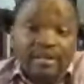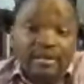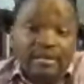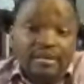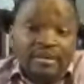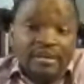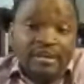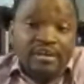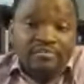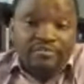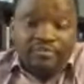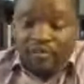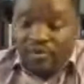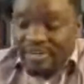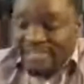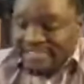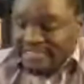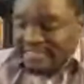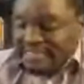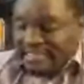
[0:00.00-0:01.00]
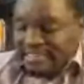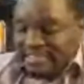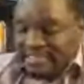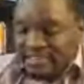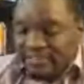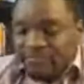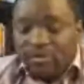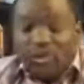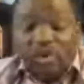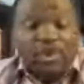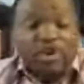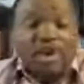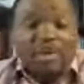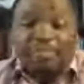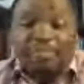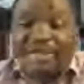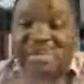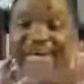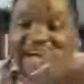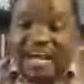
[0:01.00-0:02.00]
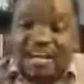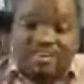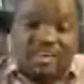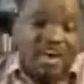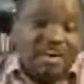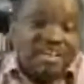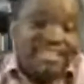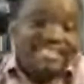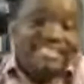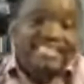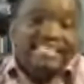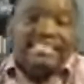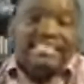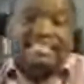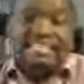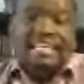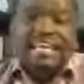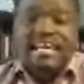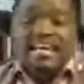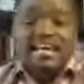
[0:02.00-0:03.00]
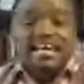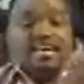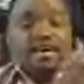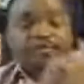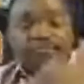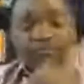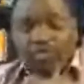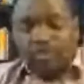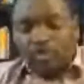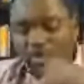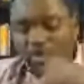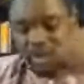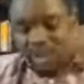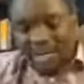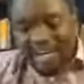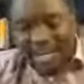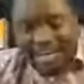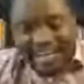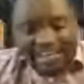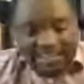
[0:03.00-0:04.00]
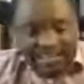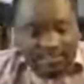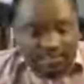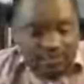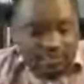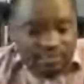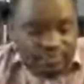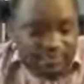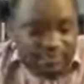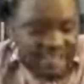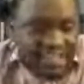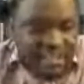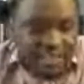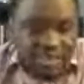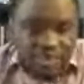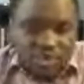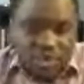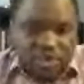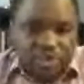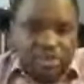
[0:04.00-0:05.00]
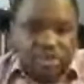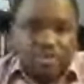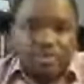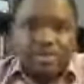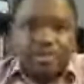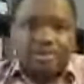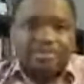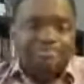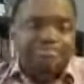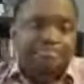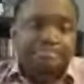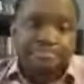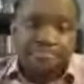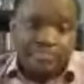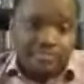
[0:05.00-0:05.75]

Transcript: You know, for instance, if you're not putting out content, if you're not adding videos on your